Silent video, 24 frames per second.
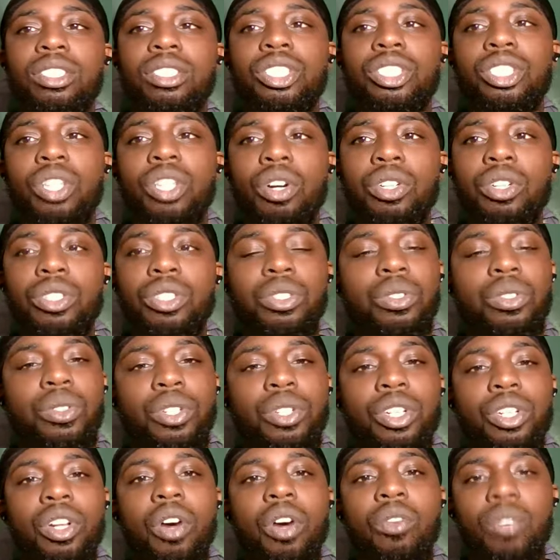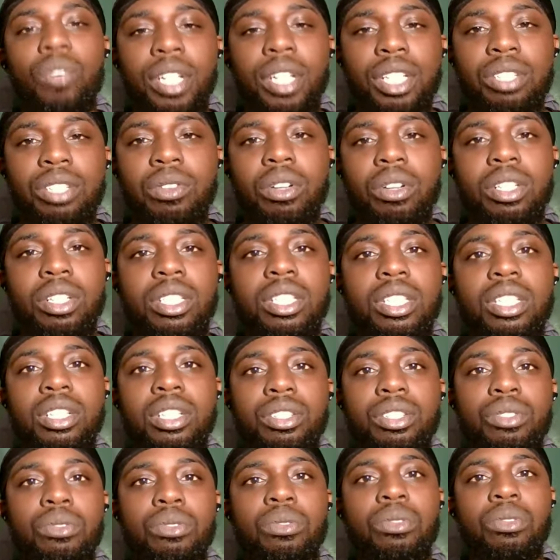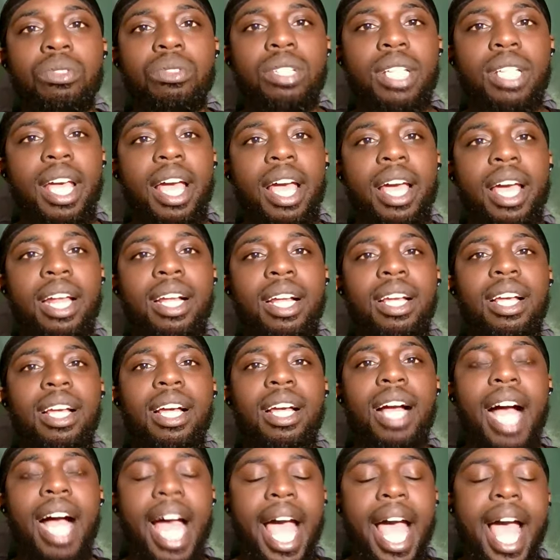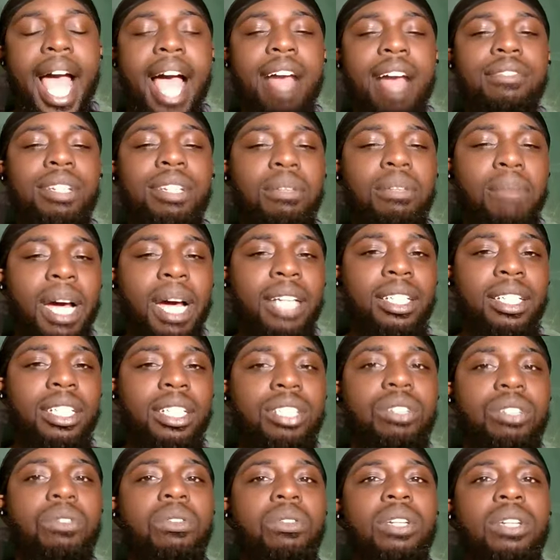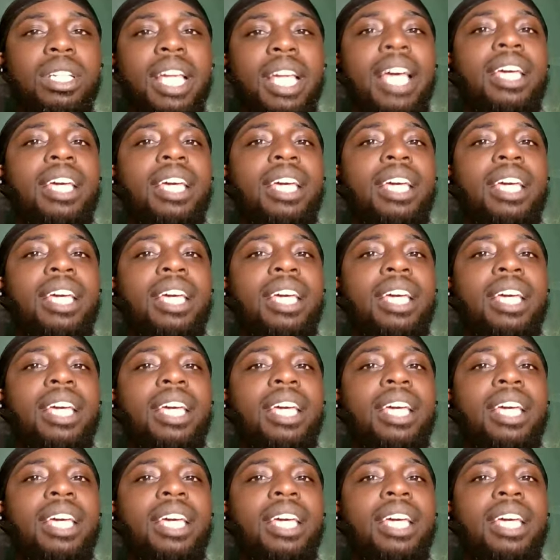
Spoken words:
show you, resources and tools that I have in my Discord that